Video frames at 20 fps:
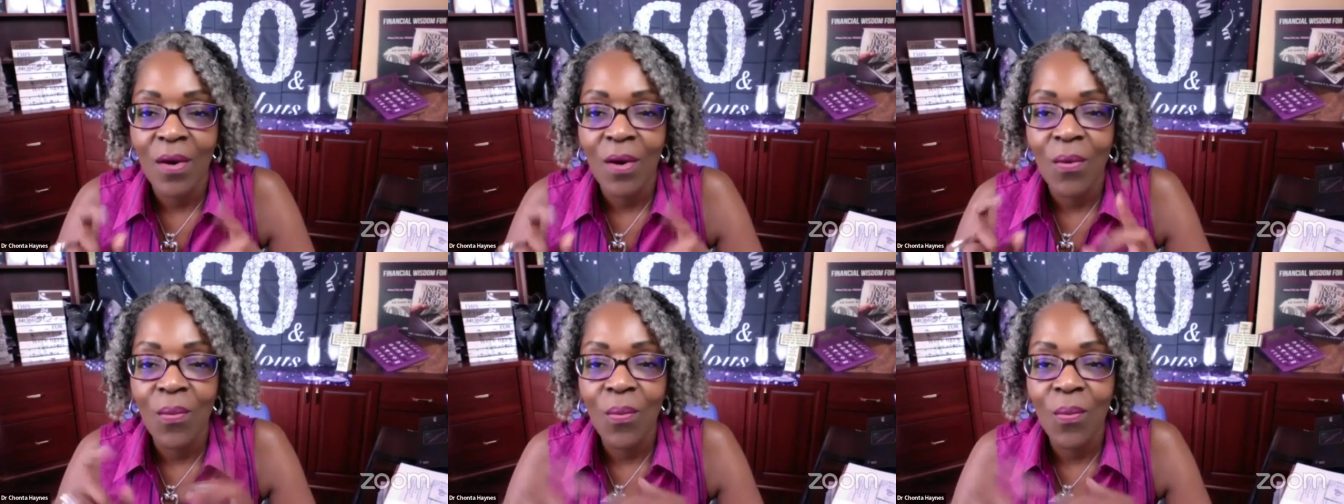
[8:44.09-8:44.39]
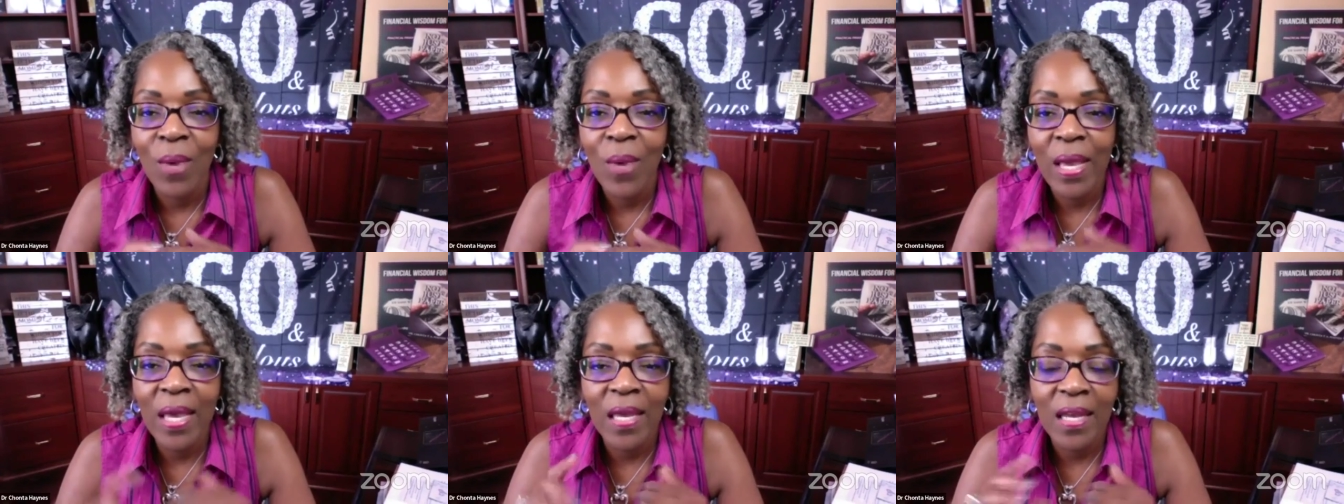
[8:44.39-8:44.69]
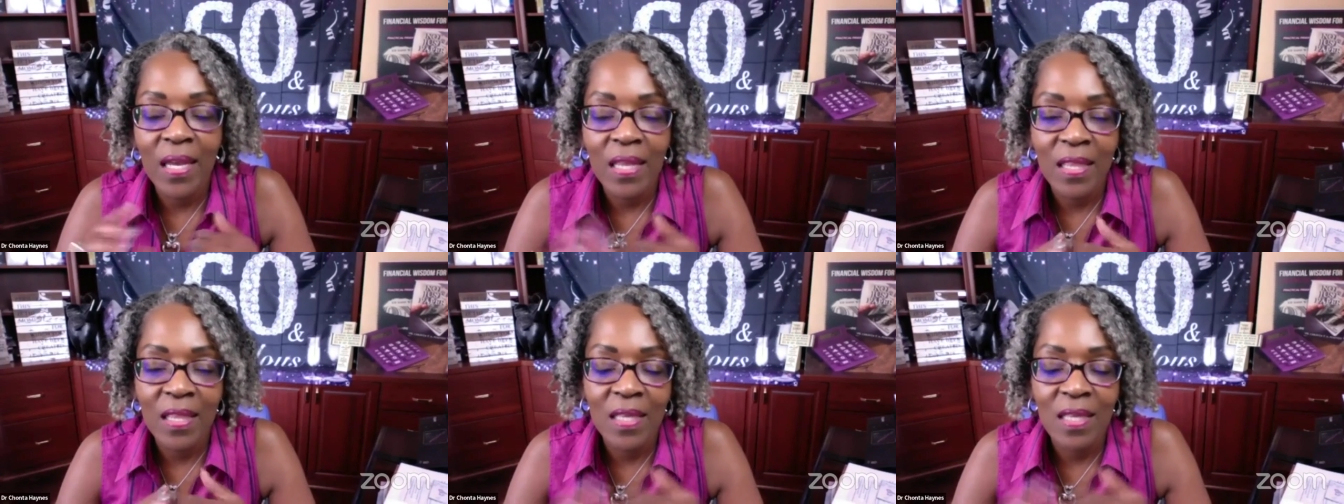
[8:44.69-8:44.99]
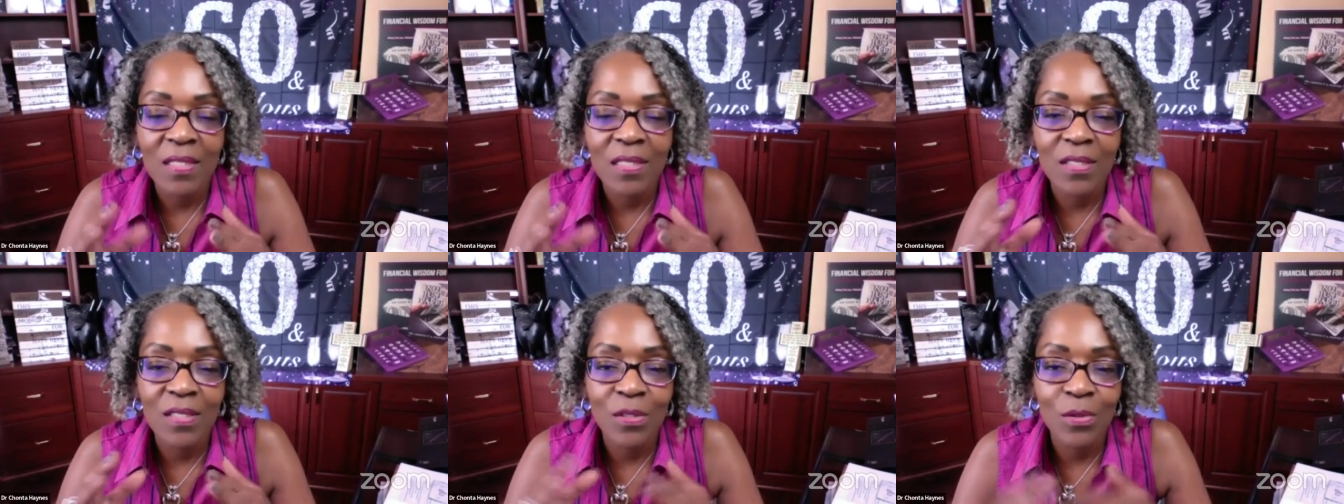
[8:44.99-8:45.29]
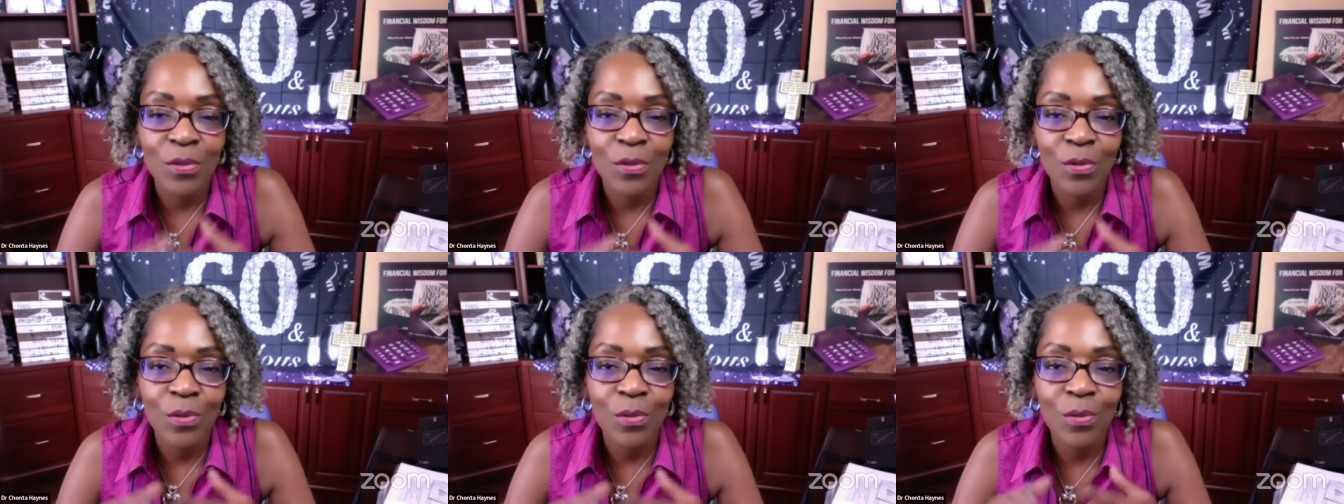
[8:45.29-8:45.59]
when this
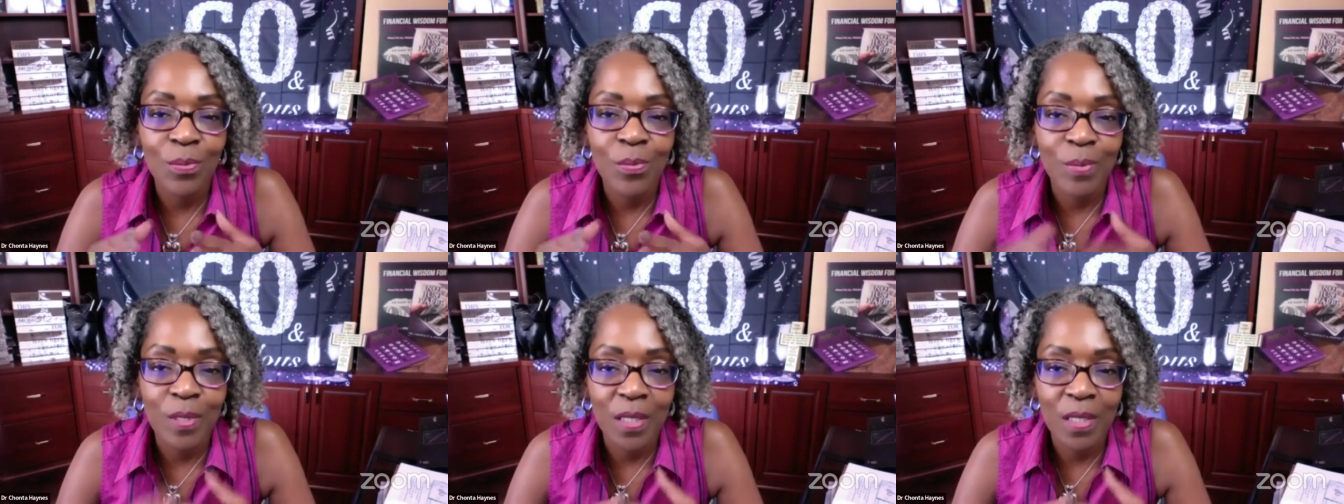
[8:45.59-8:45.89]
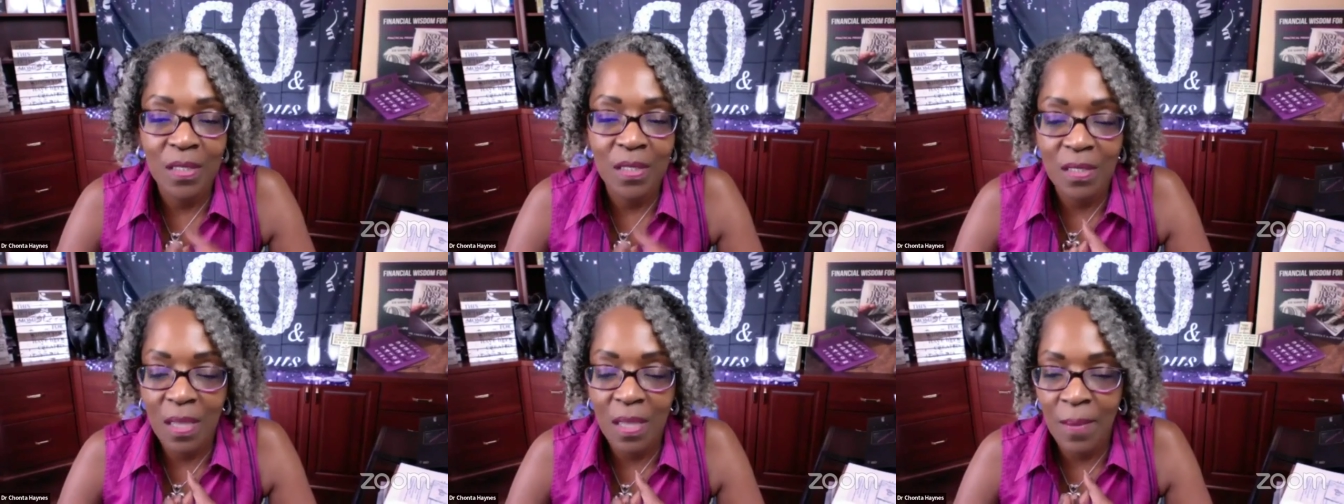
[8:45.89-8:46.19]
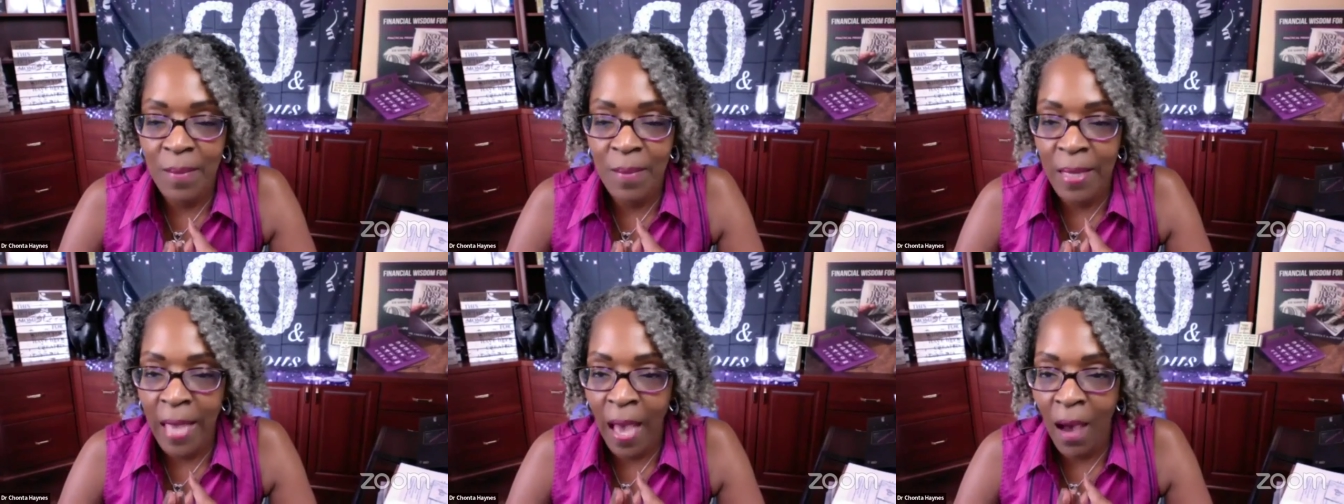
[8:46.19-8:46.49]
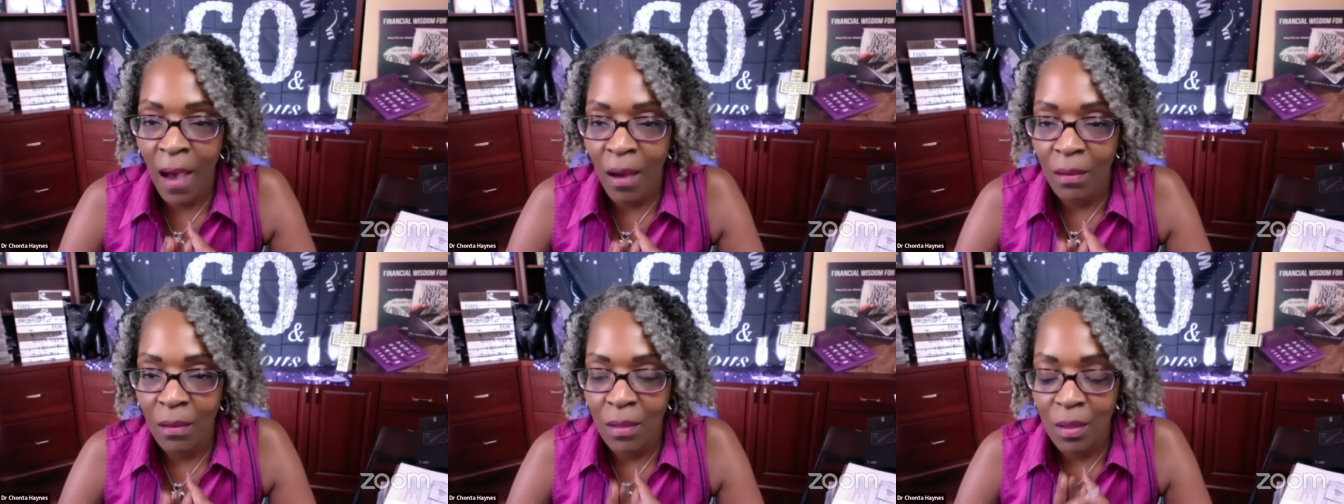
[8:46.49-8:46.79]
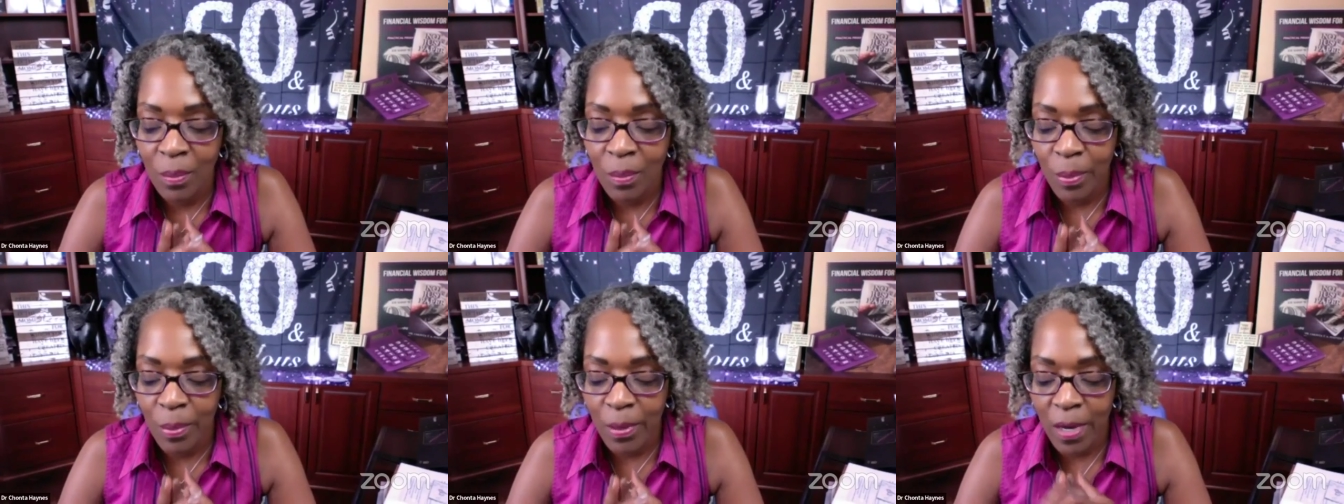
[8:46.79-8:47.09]
new book is coming out,
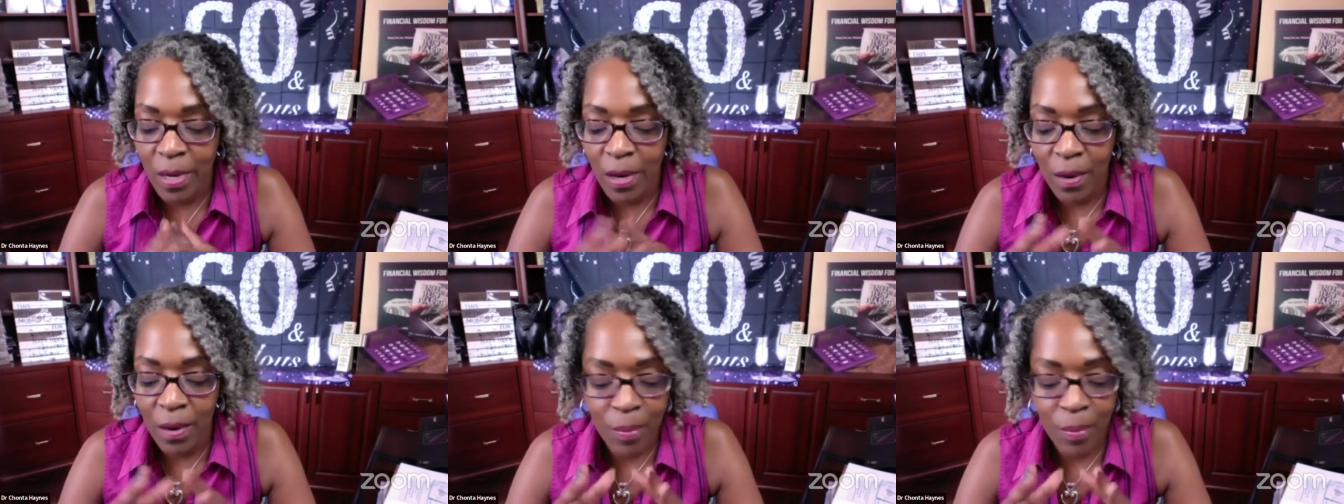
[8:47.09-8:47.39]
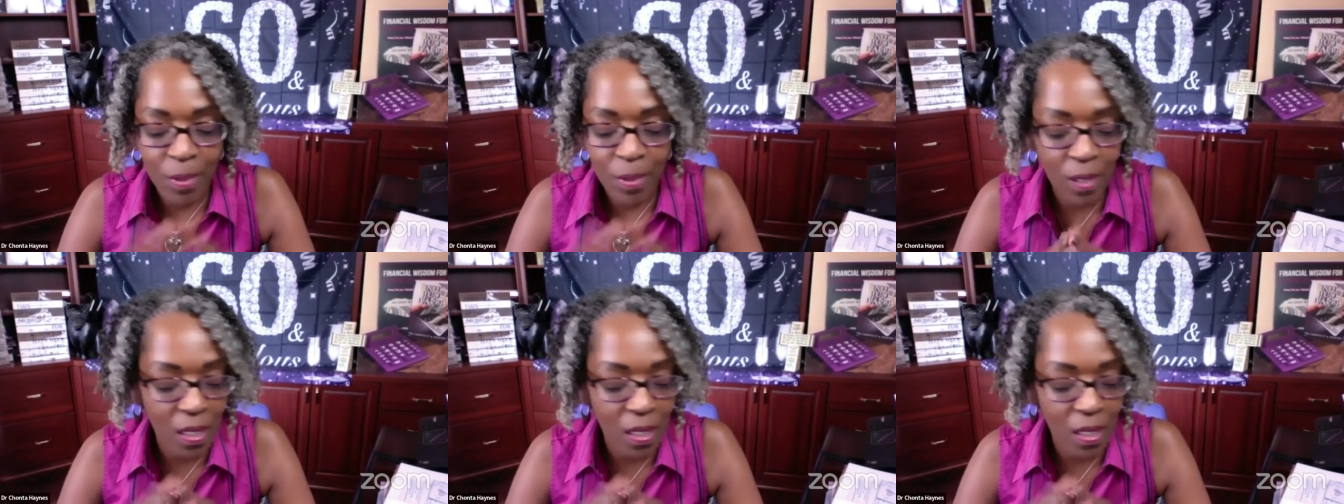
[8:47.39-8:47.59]
the prayer book.